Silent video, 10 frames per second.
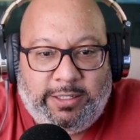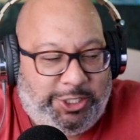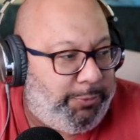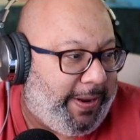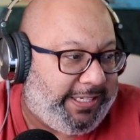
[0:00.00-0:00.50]
Did
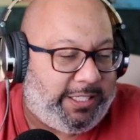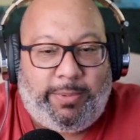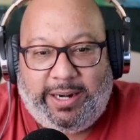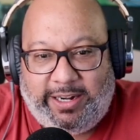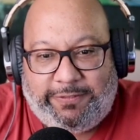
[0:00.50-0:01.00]
you pay
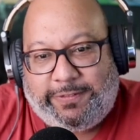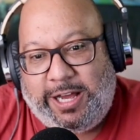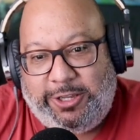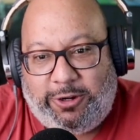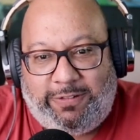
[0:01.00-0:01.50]
somebody to fly
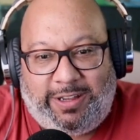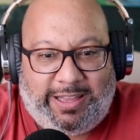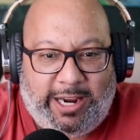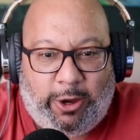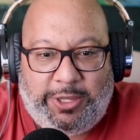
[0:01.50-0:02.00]
you over there?
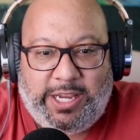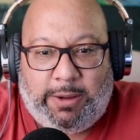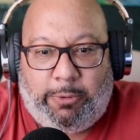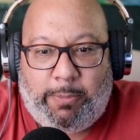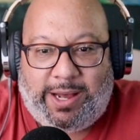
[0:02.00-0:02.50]
They owe you a
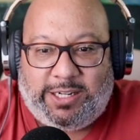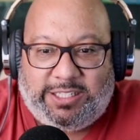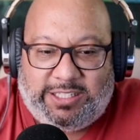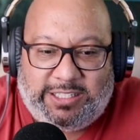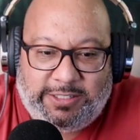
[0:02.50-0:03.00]
couple
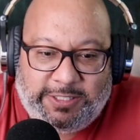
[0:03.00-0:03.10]
bucks.